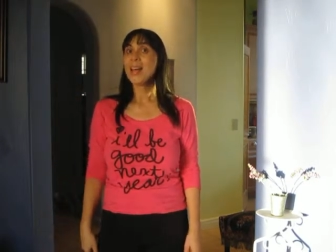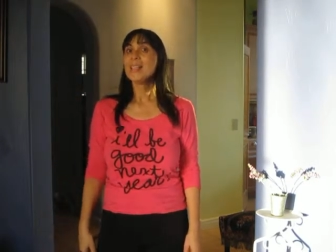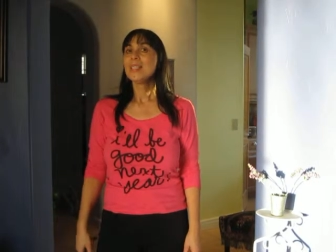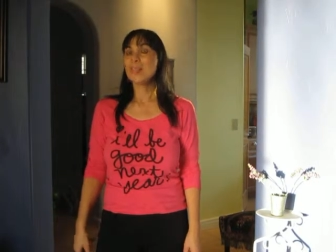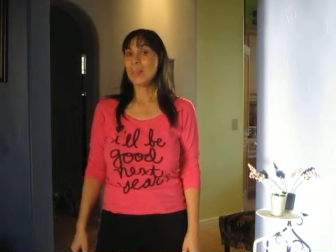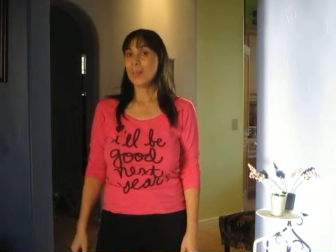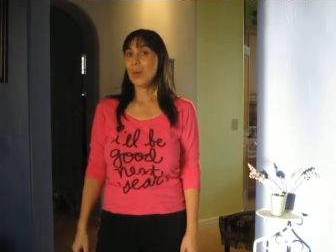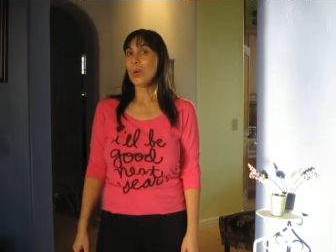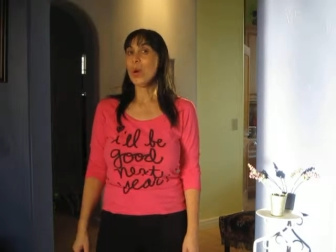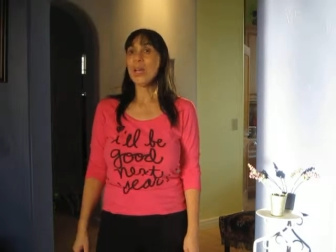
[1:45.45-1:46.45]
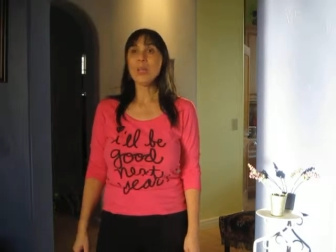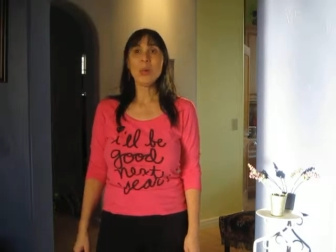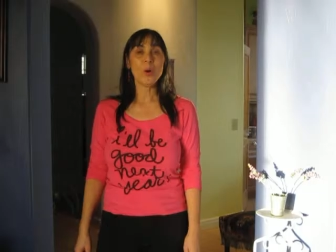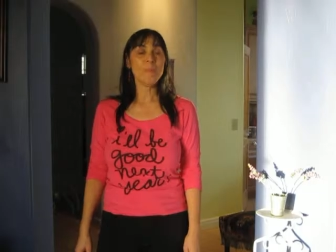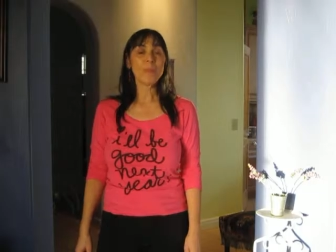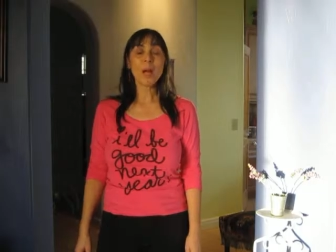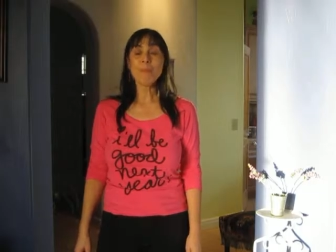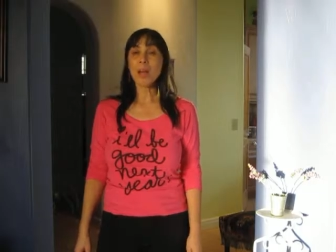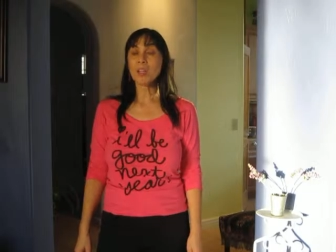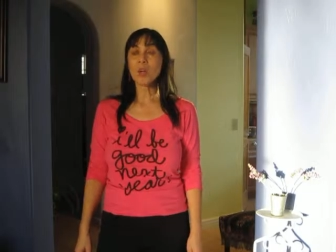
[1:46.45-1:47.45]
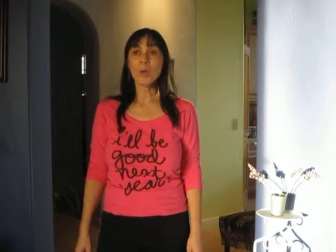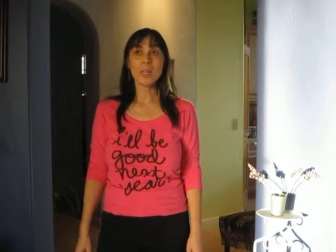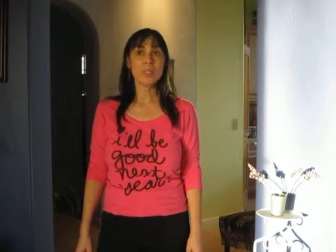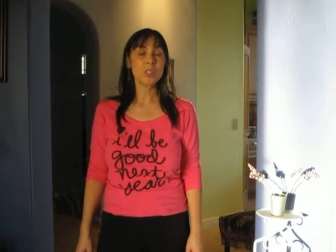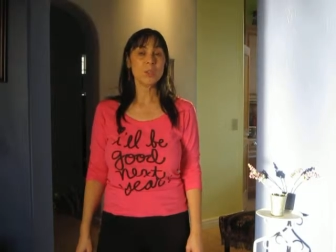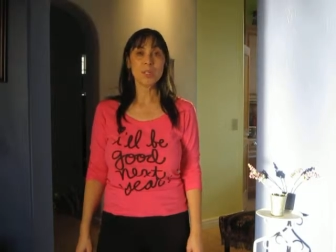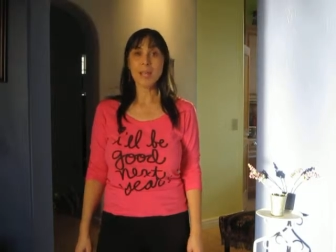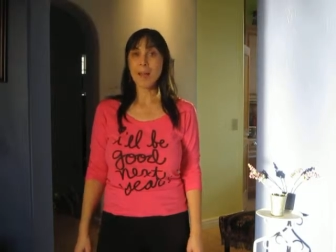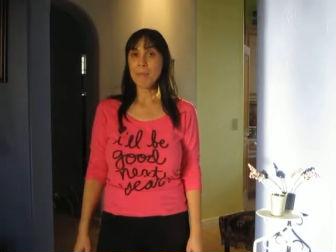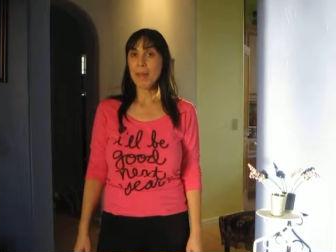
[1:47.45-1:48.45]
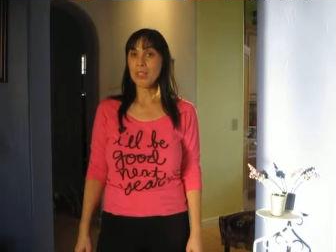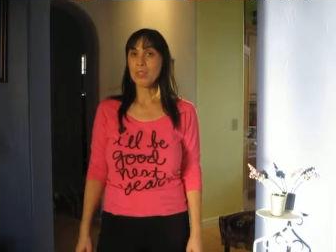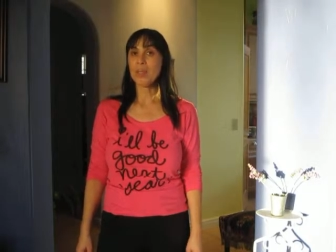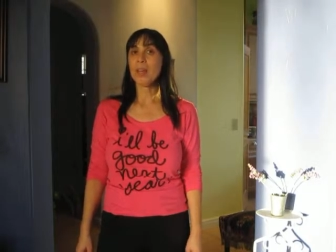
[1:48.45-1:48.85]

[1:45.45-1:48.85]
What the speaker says: So, you know, I'm not going into this haphazardly.